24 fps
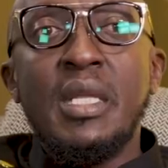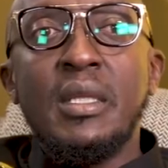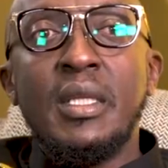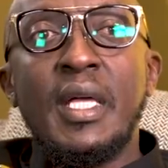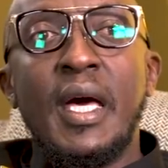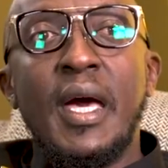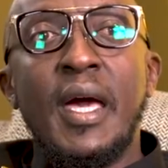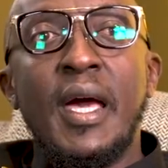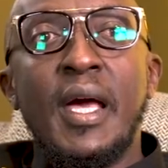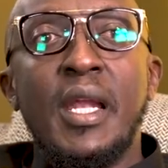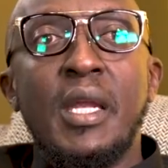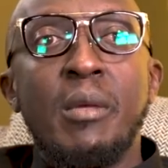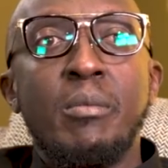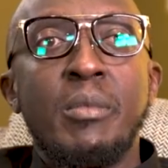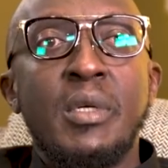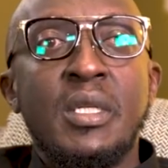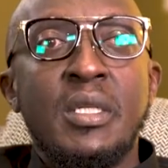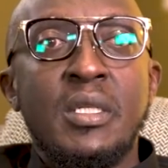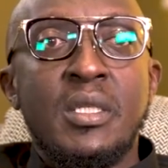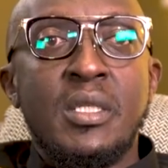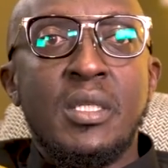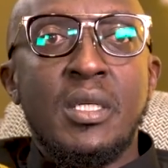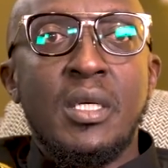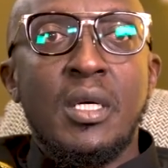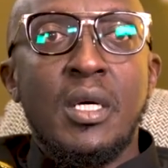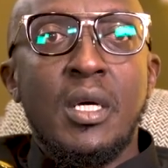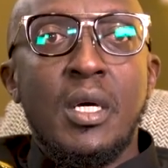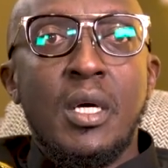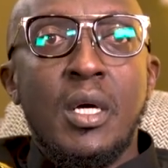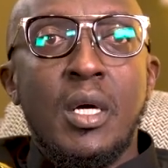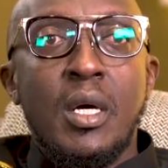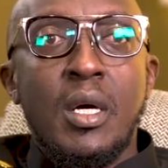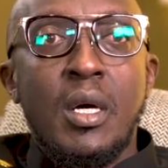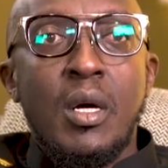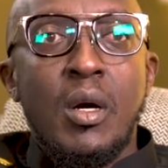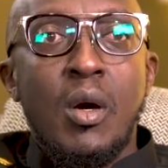in their element
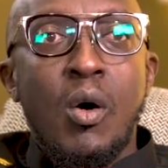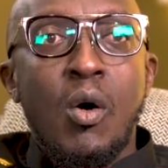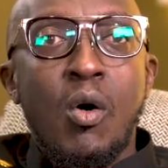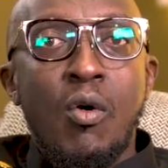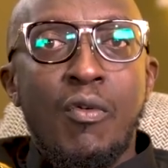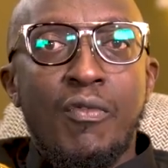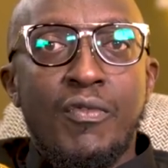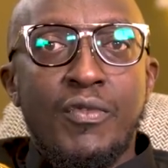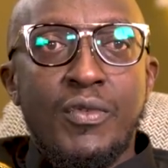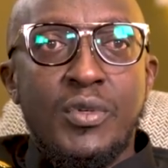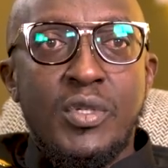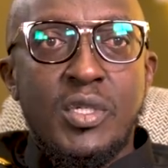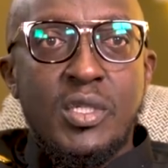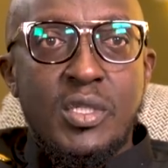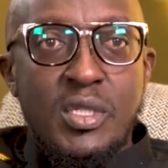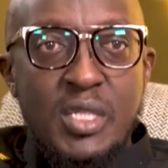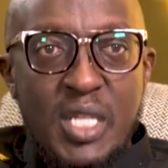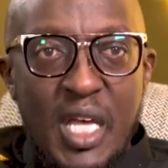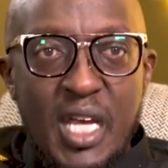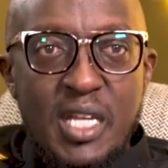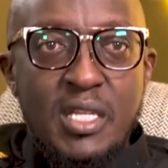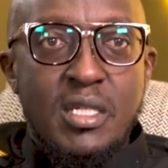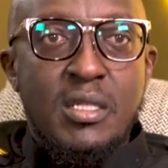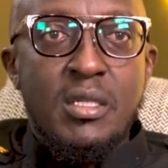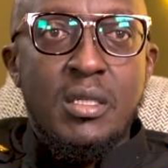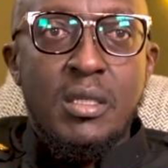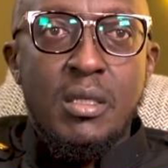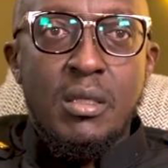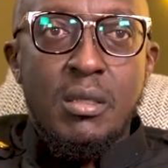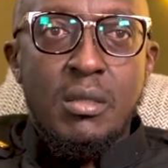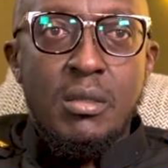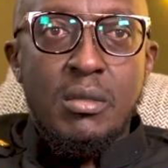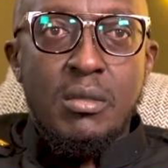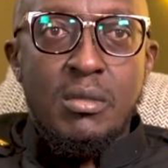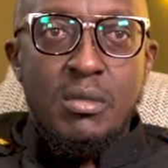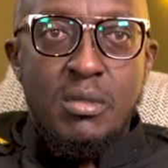of state
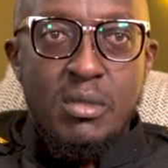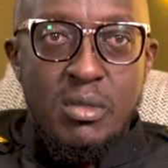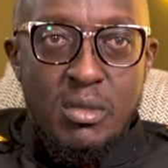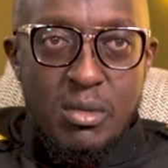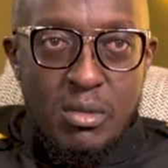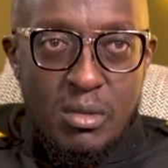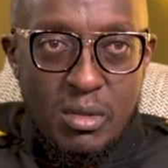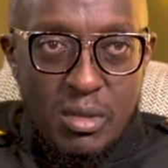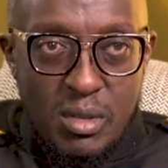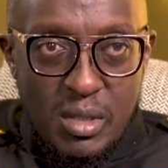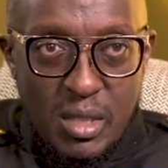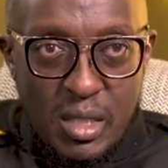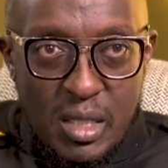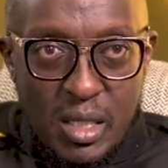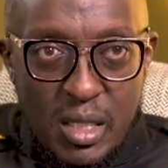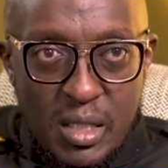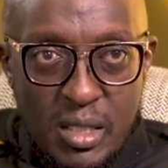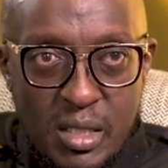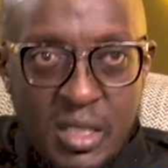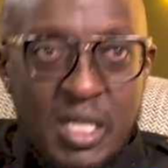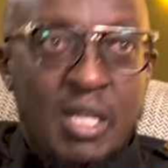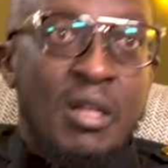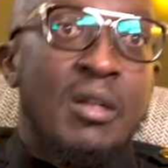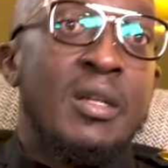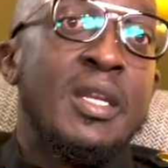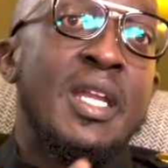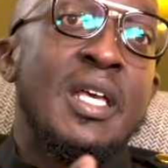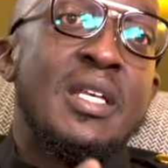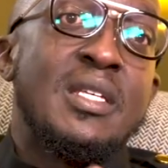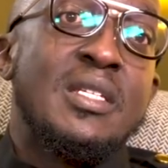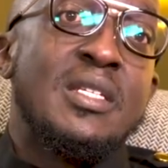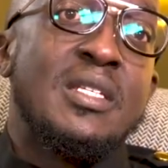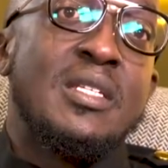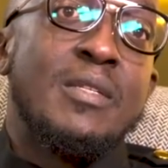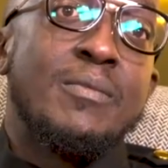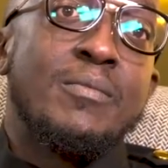
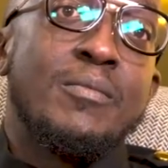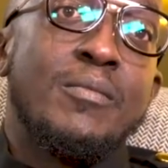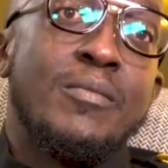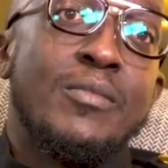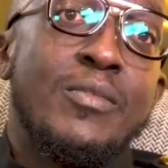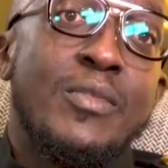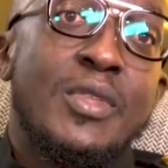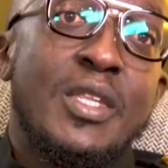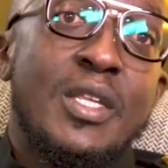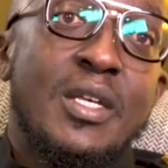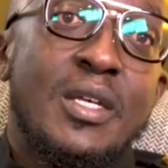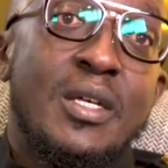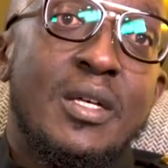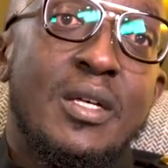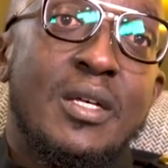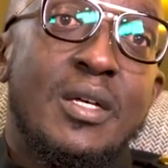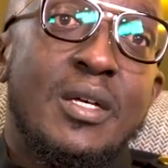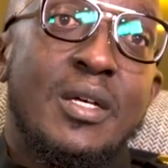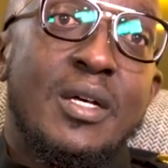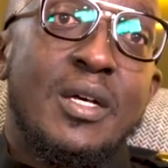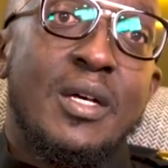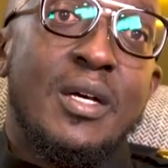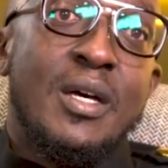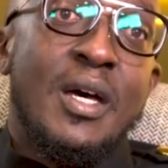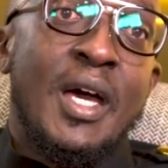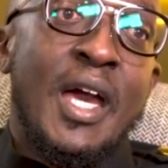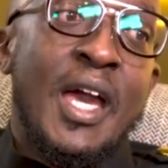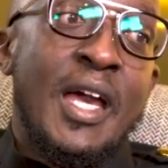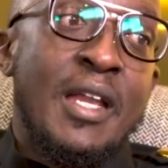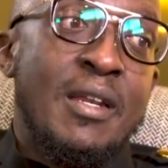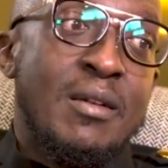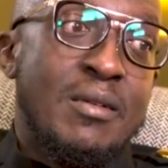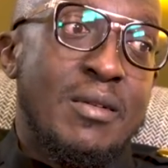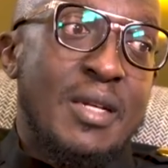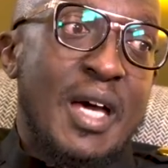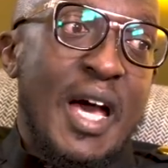settledness
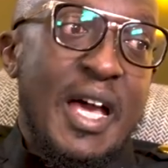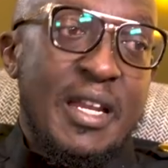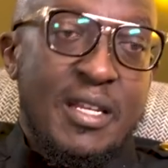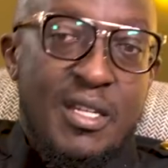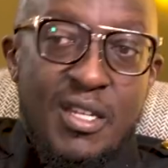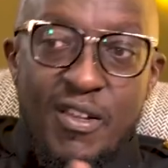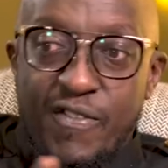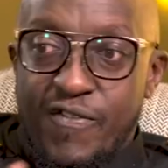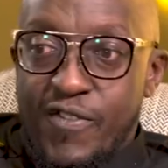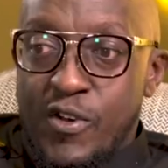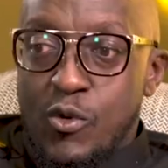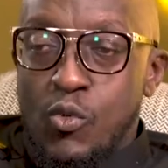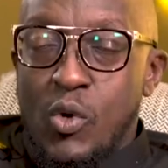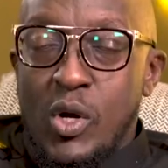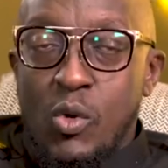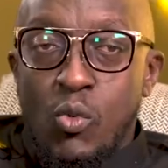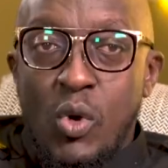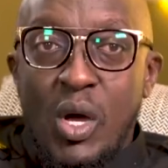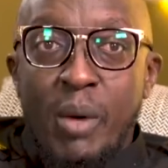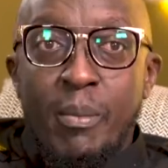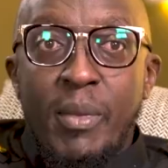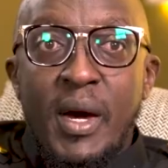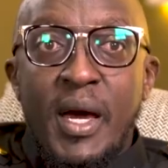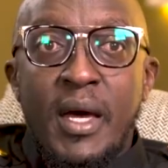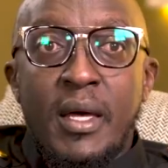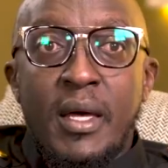and a different one whereby...